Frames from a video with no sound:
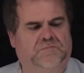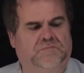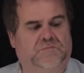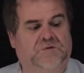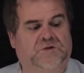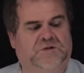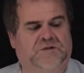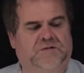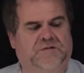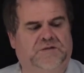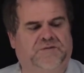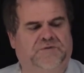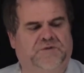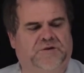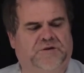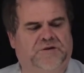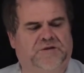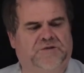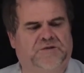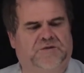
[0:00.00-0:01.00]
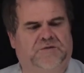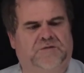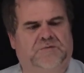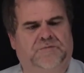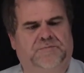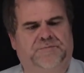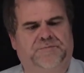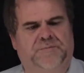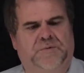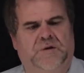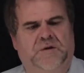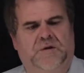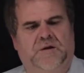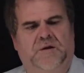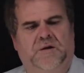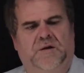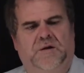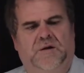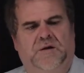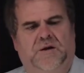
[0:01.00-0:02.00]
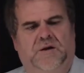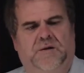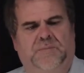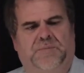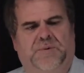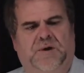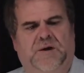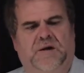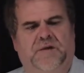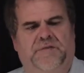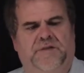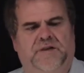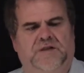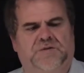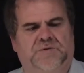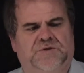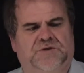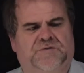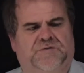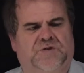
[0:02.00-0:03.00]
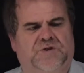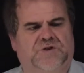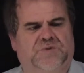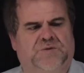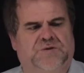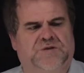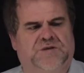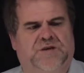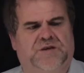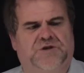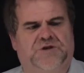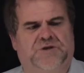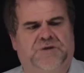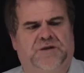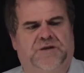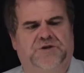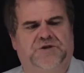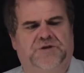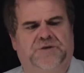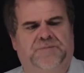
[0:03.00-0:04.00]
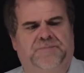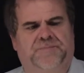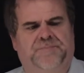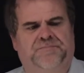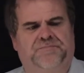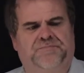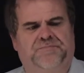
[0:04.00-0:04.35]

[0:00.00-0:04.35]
We still have a Linux kernel. And part of this was a virtualization engine.